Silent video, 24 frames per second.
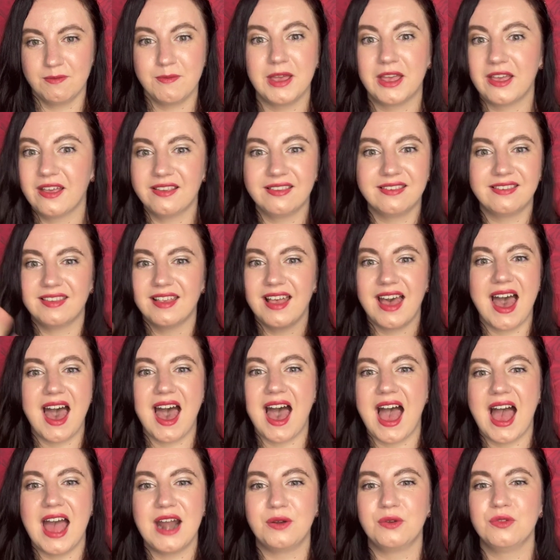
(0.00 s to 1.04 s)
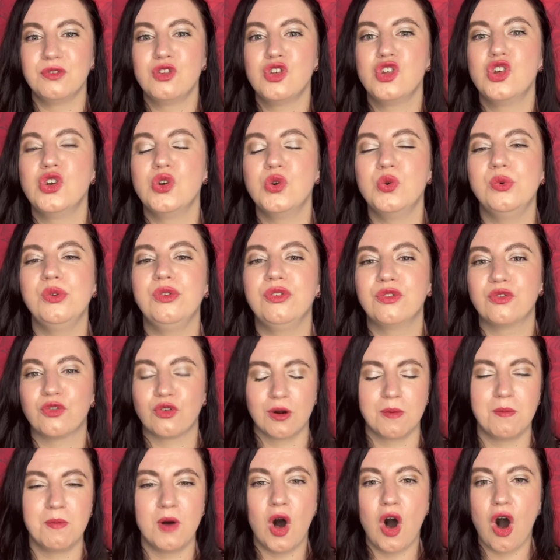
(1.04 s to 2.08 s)
Because I don't choose
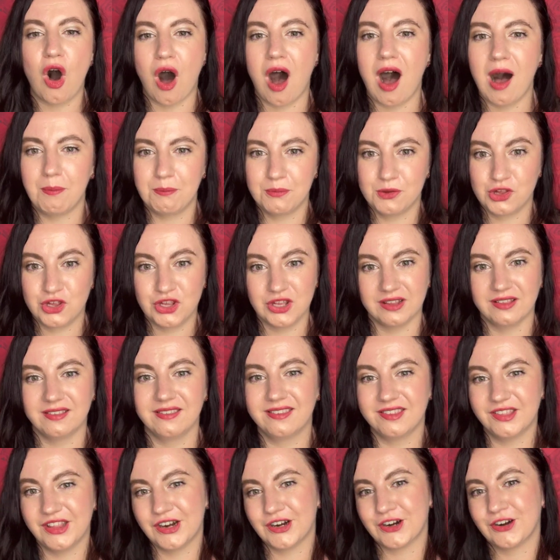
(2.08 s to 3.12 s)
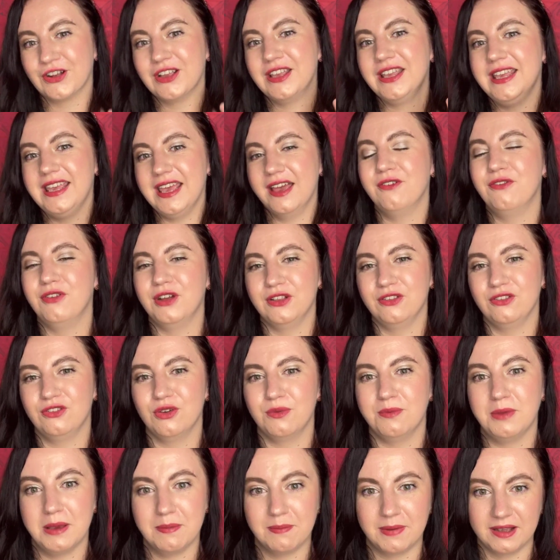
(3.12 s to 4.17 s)
from options that are given
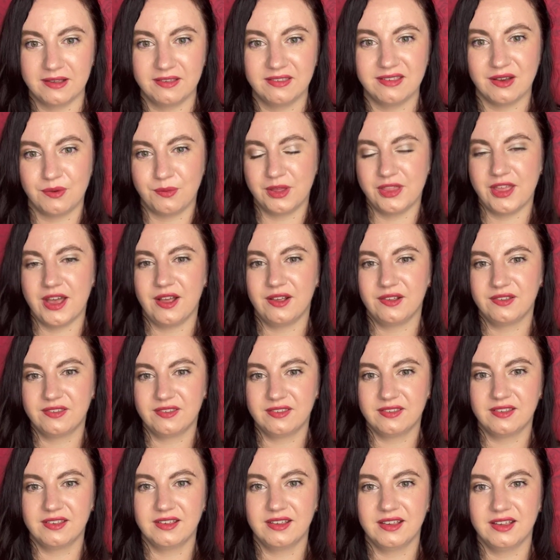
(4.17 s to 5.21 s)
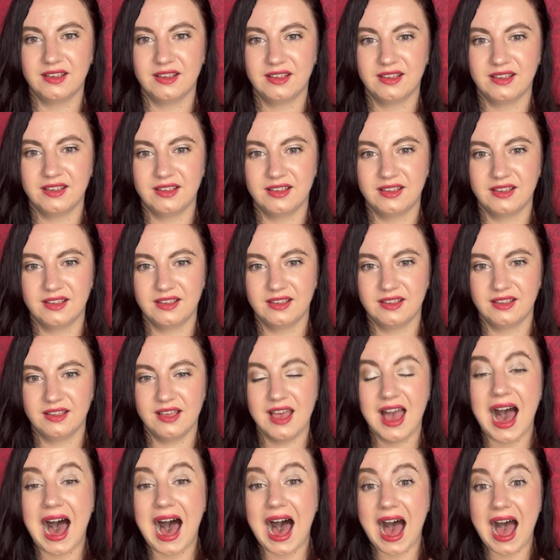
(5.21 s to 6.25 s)
to me by someone else.
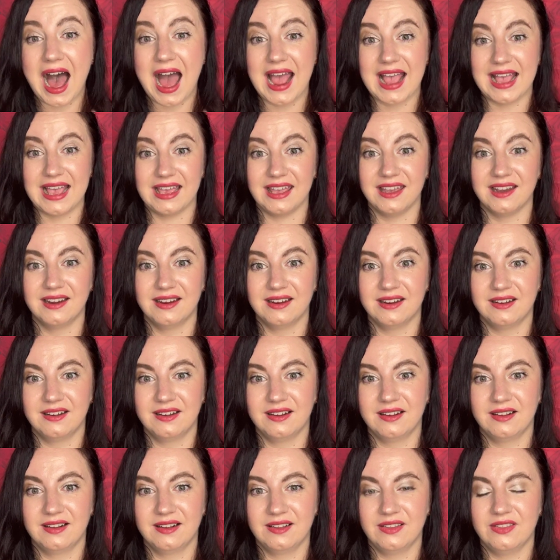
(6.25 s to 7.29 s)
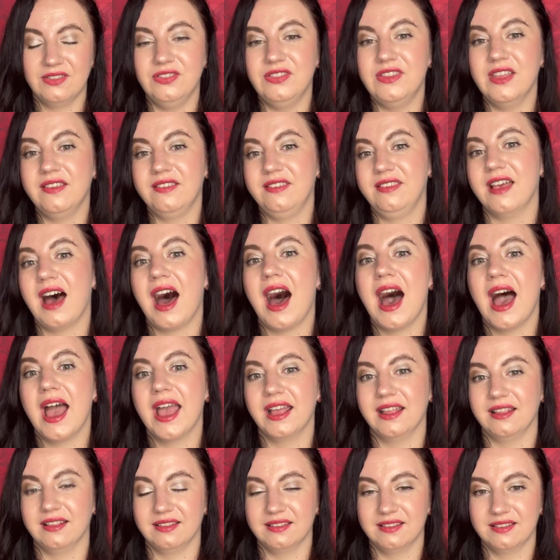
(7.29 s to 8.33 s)
I
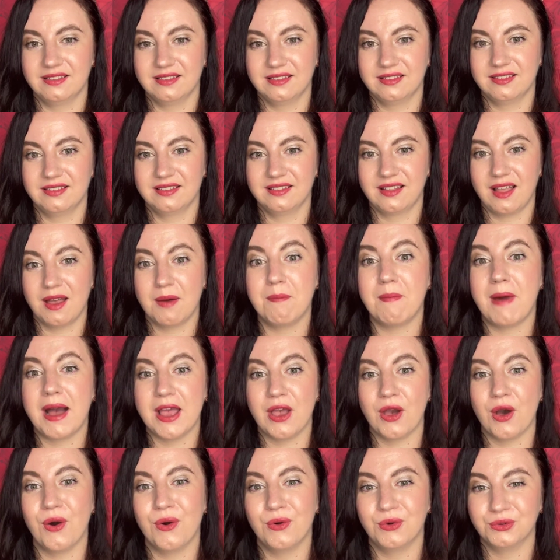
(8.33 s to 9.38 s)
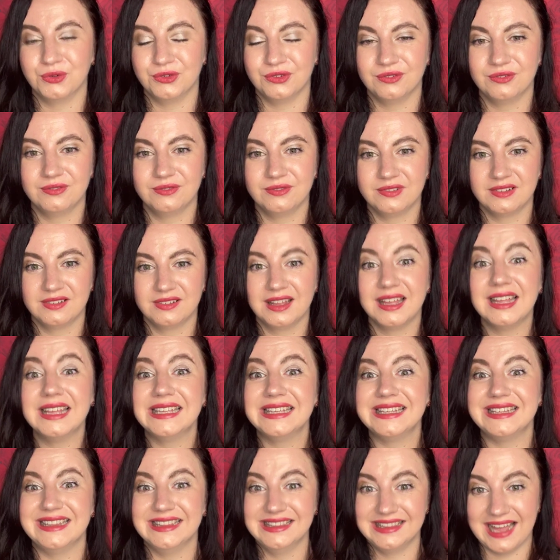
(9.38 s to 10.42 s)
design my own
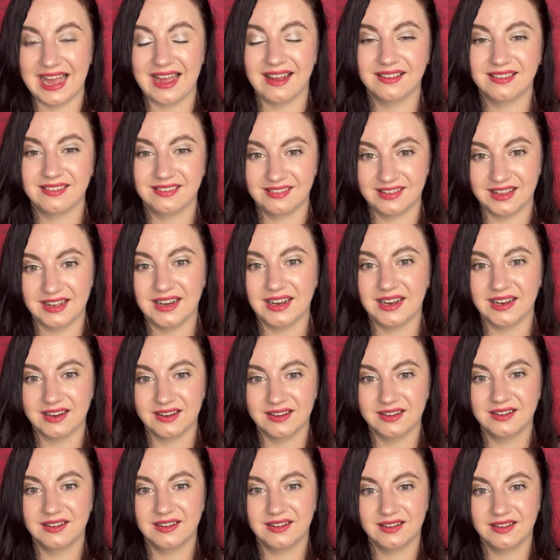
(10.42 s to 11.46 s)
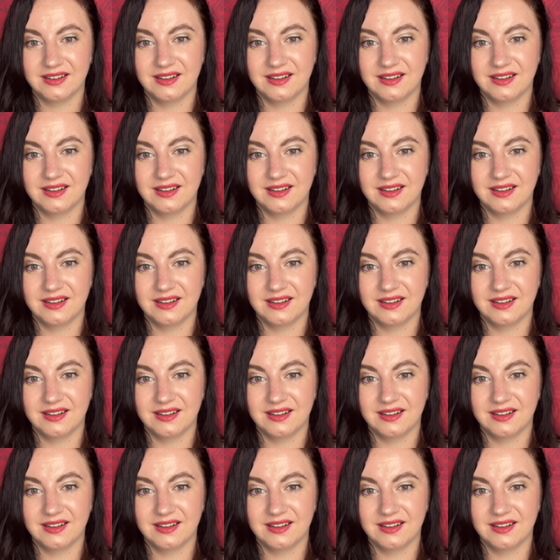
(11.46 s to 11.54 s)
destiny.